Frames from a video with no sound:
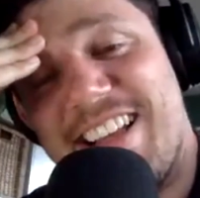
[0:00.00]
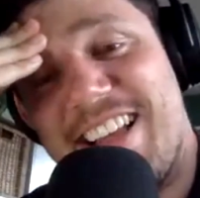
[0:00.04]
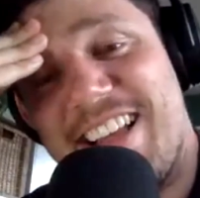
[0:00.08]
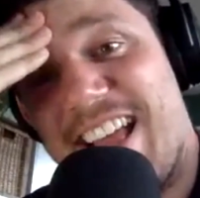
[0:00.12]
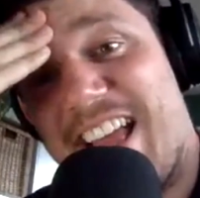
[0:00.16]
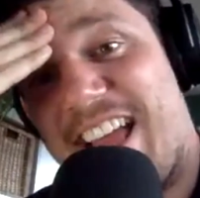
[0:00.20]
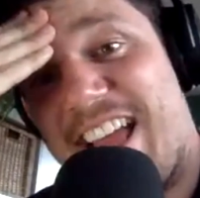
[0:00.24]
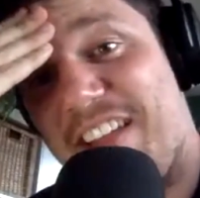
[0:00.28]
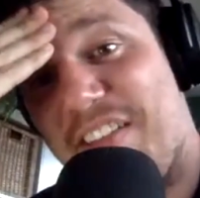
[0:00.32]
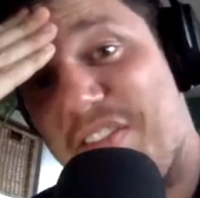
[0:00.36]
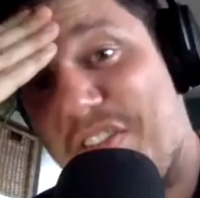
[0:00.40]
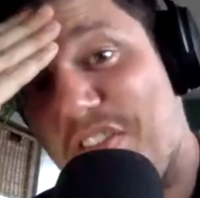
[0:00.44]

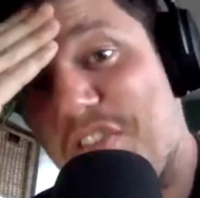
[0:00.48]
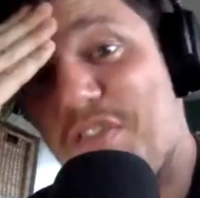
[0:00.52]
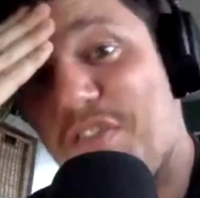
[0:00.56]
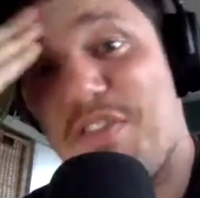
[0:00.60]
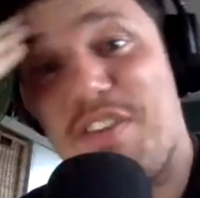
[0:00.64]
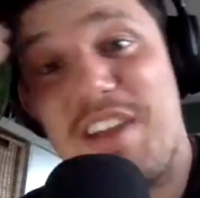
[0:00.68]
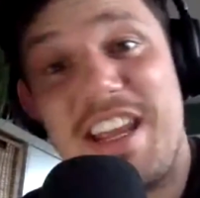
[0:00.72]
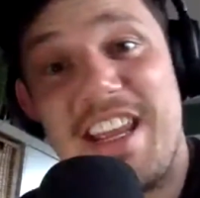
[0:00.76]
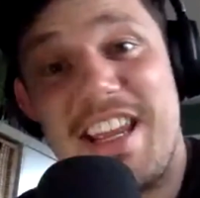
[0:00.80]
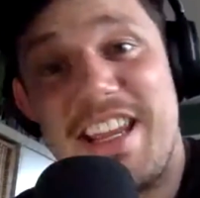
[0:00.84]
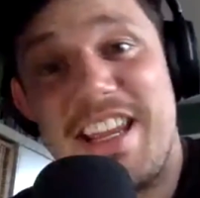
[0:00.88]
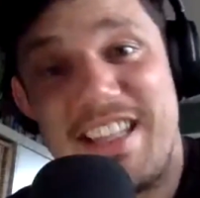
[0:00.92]
And if you
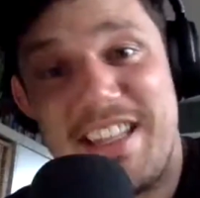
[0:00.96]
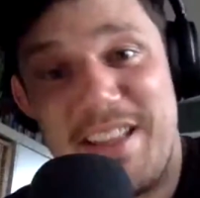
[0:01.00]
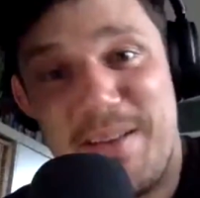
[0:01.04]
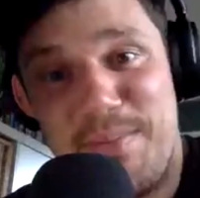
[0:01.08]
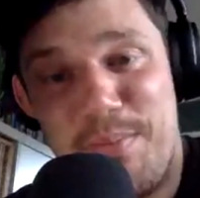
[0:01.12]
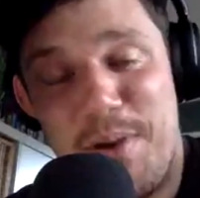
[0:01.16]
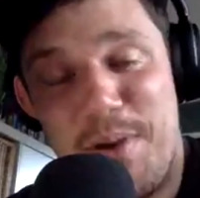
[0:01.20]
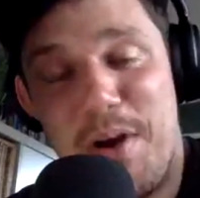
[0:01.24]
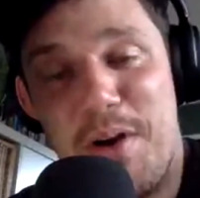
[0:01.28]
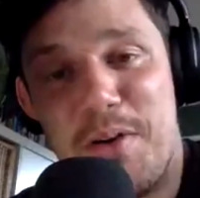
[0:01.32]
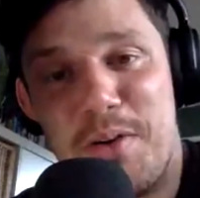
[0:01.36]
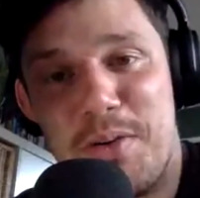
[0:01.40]
read the
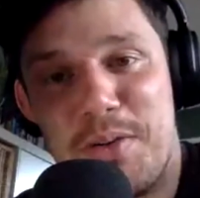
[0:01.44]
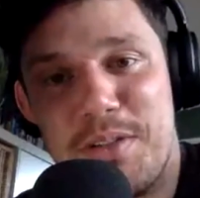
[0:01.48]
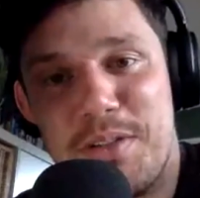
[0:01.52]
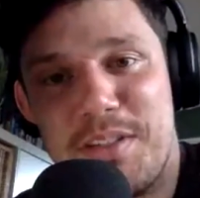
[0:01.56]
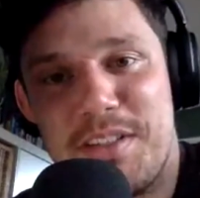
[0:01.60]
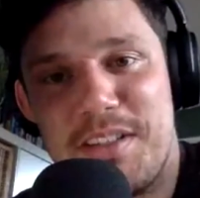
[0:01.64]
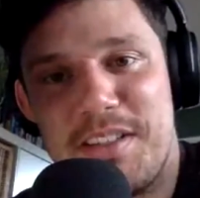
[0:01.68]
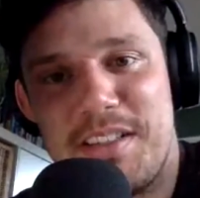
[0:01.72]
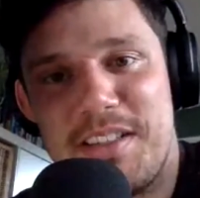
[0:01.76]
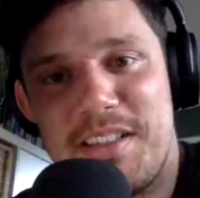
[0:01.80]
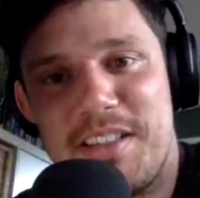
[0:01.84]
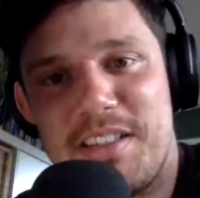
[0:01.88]

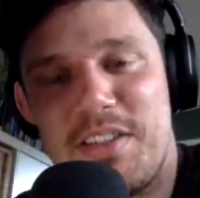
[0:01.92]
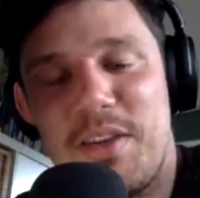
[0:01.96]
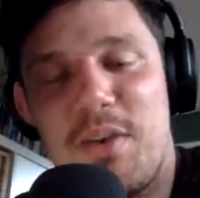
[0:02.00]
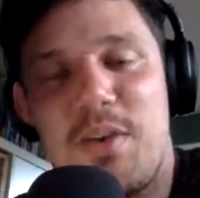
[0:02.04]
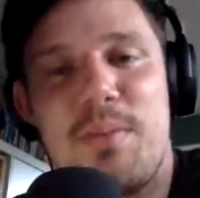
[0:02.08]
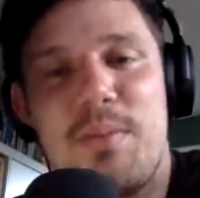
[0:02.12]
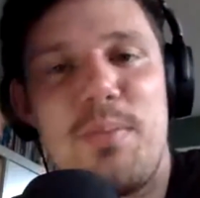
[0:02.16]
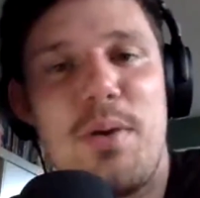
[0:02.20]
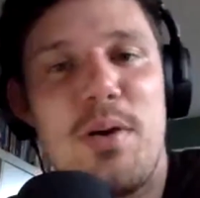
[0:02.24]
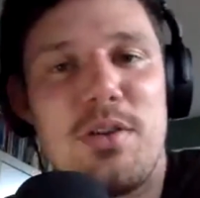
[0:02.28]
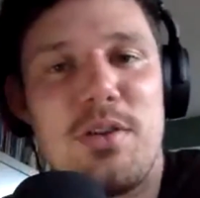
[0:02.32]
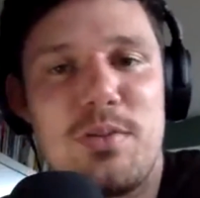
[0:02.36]
post, so he
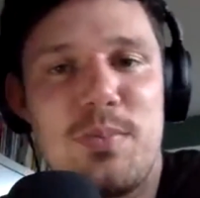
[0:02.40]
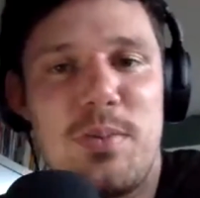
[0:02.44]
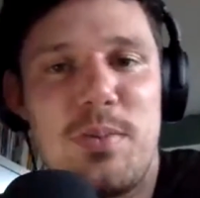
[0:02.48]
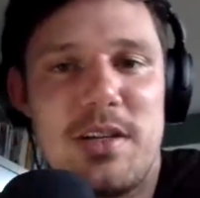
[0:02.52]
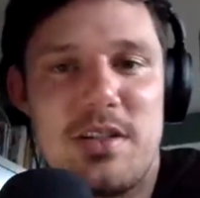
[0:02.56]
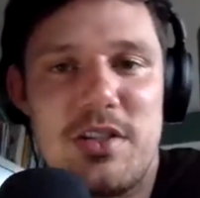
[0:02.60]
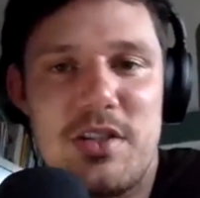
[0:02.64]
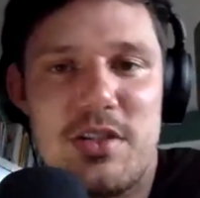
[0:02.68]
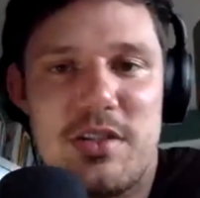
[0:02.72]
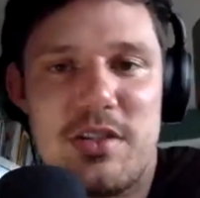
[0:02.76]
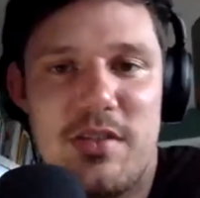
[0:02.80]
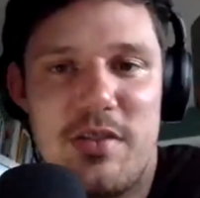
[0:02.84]
posts
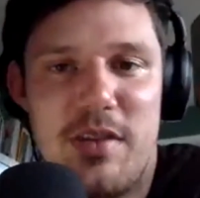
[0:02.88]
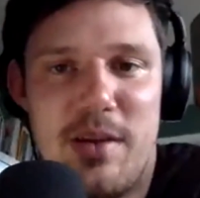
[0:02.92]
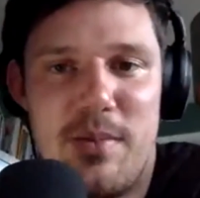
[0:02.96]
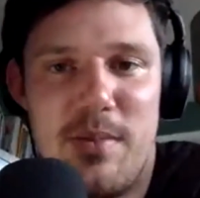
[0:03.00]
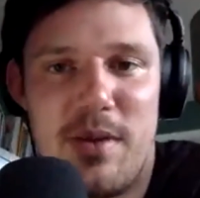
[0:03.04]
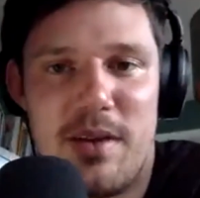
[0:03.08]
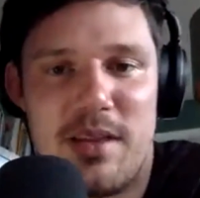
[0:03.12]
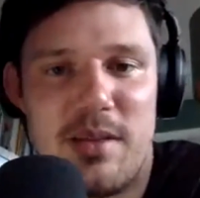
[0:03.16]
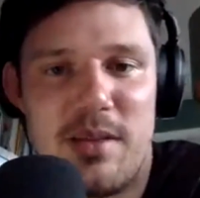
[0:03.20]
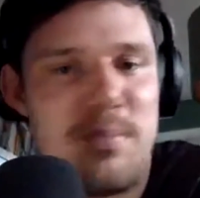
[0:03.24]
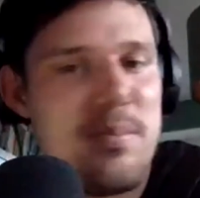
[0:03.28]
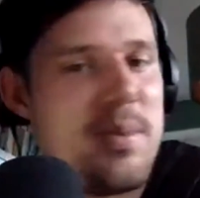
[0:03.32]
pictures of him
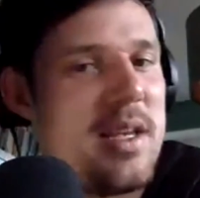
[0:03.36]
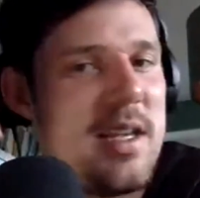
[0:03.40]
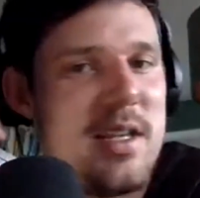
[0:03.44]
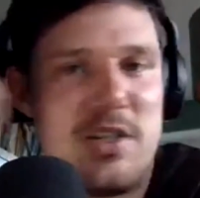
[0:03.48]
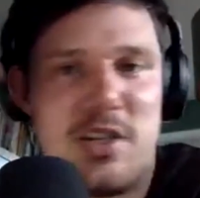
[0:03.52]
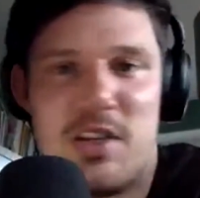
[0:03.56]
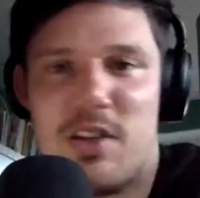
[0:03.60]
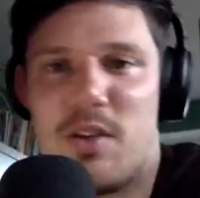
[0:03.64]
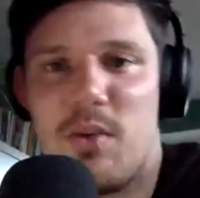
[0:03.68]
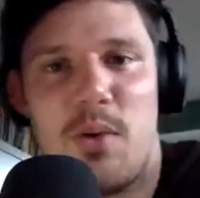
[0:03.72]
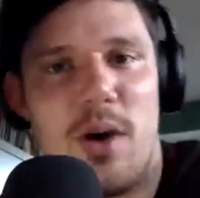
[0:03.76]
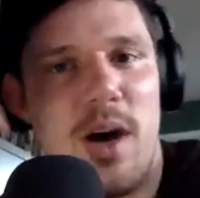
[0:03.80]
on the beach
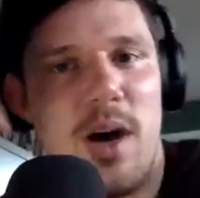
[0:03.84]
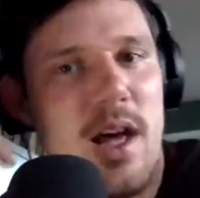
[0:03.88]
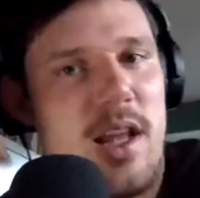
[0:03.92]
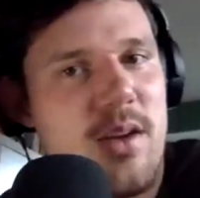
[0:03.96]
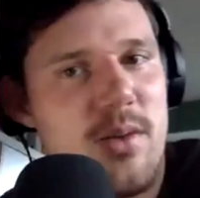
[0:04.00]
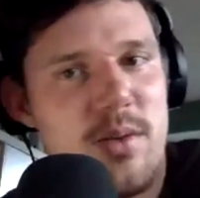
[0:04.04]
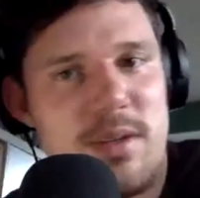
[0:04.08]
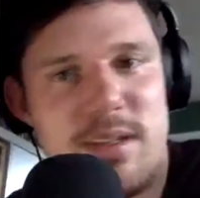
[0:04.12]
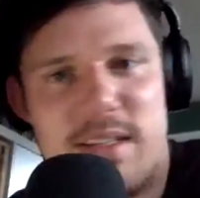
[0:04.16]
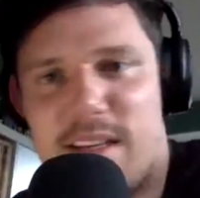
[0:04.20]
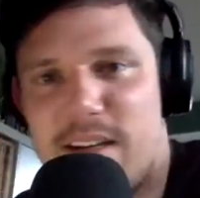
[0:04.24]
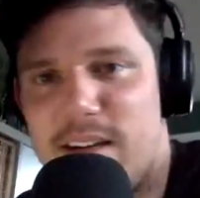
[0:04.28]
in the water
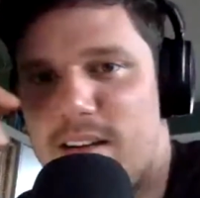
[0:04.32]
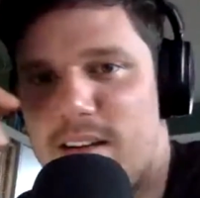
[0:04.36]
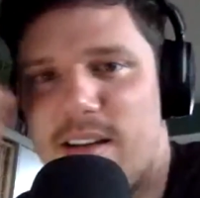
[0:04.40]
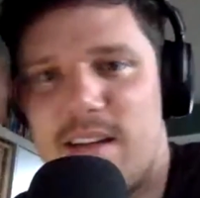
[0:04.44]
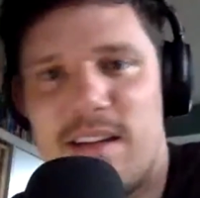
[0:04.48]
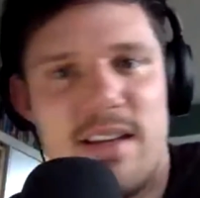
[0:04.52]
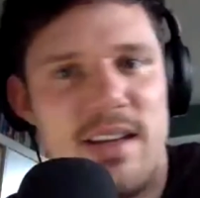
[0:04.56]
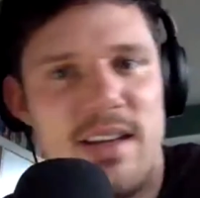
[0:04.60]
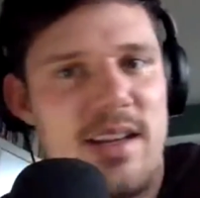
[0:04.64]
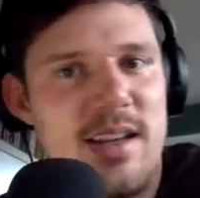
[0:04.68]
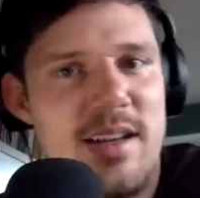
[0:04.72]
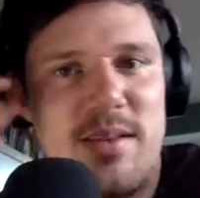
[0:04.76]
with
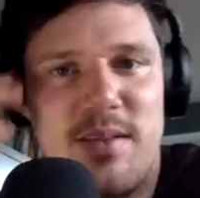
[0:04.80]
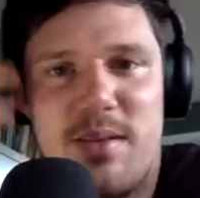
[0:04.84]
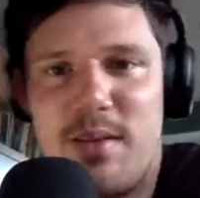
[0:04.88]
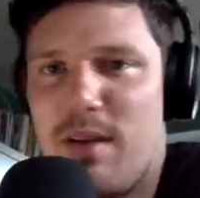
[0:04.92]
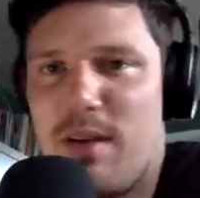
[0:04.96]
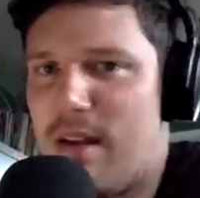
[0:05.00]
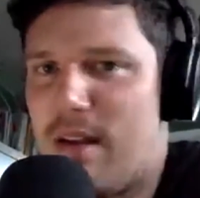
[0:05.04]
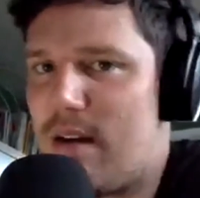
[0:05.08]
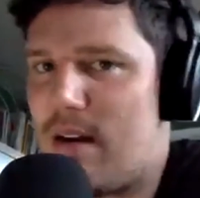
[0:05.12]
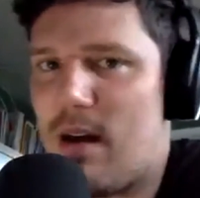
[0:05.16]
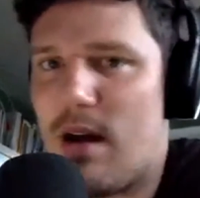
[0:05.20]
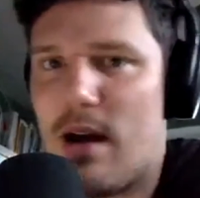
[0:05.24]
Dylan and
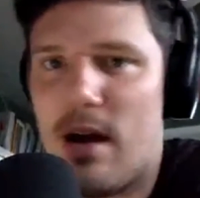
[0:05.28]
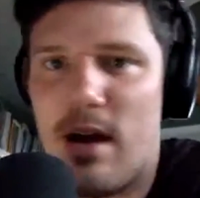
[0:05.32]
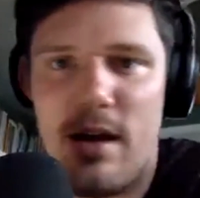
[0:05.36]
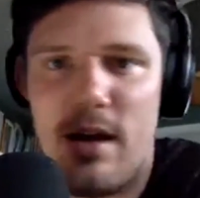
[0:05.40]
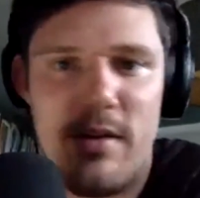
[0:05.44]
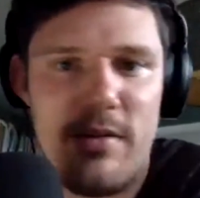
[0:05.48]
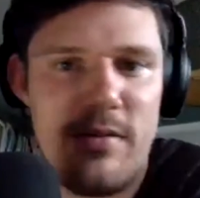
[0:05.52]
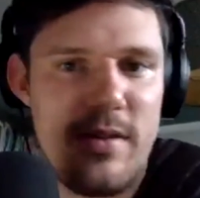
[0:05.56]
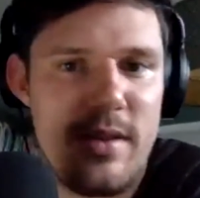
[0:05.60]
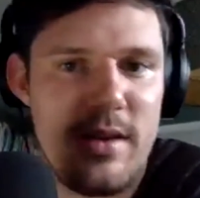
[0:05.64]
in love,